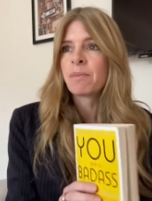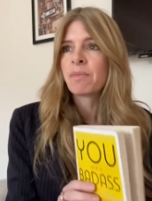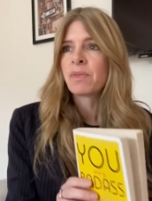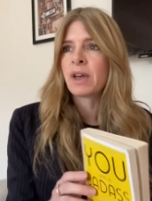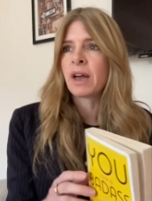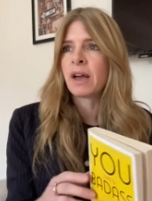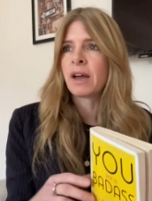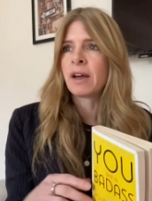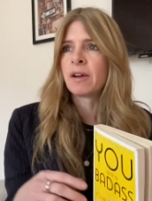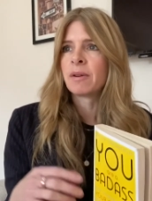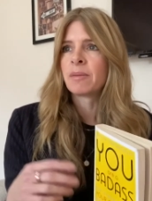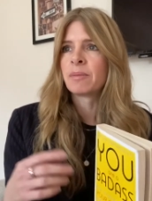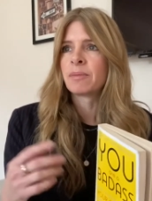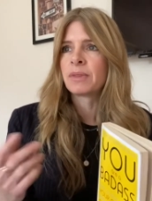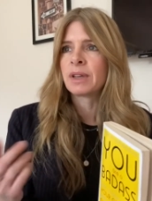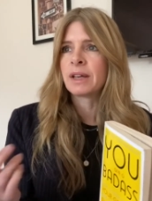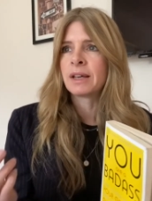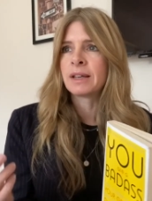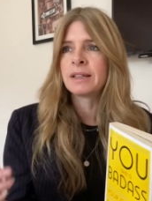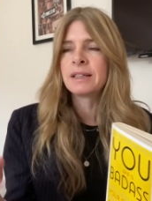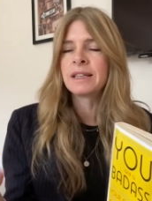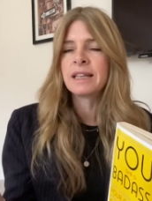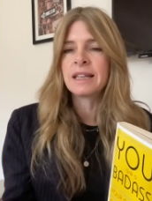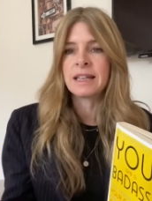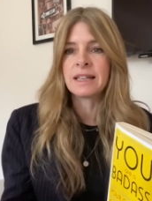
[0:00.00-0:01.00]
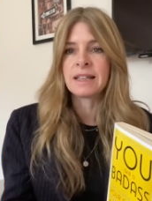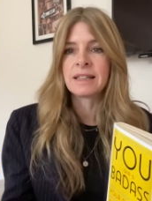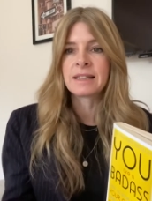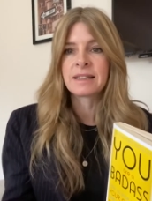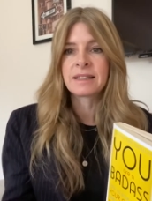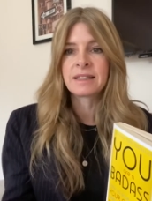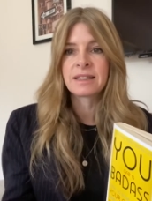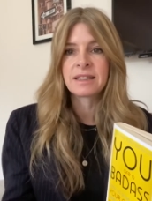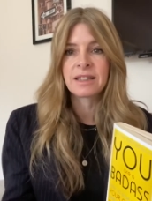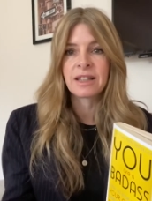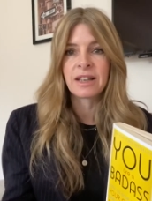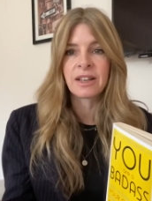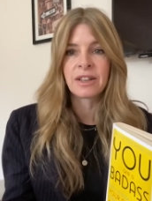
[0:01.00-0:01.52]
a
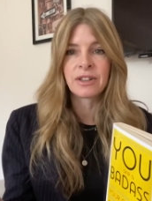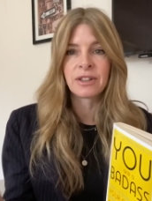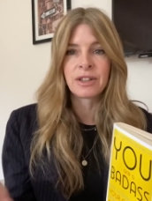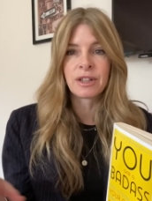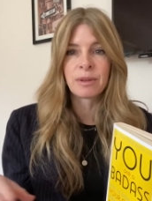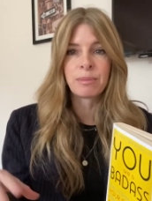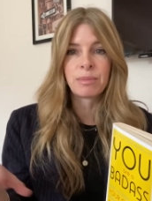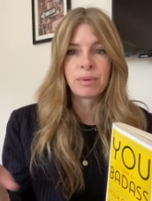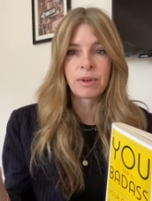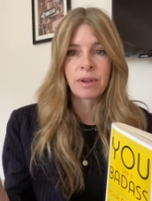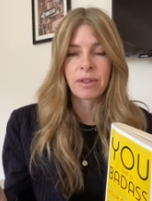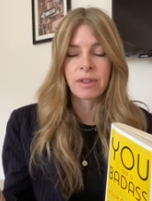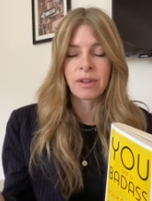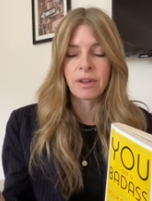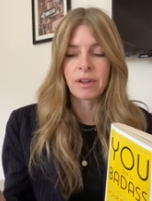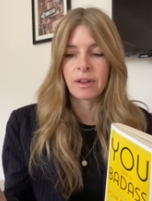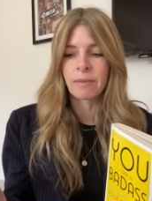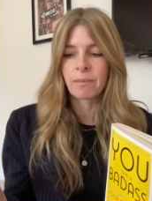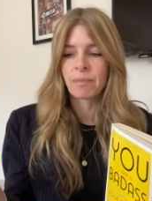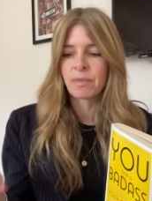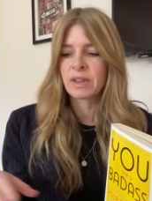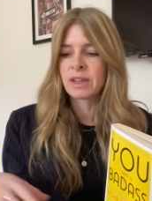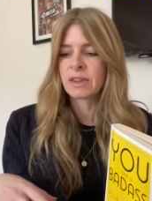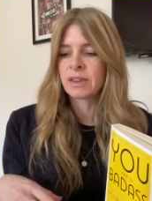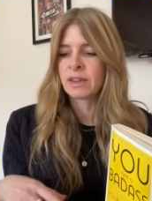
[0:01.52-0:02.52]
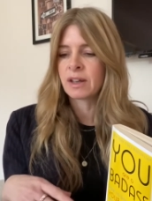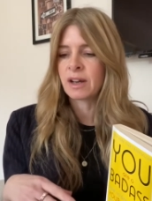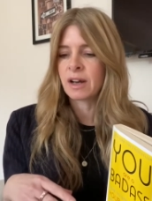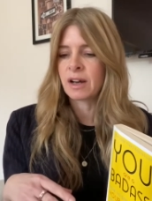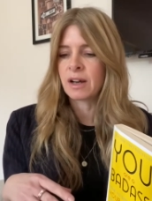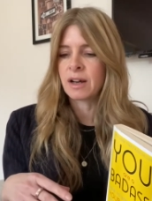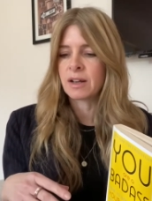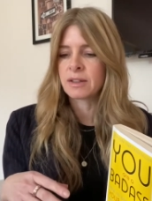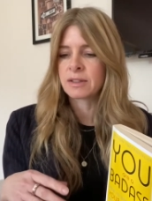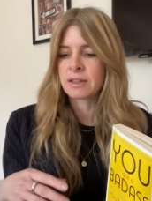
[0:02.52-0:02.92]
niece and a brother in the car.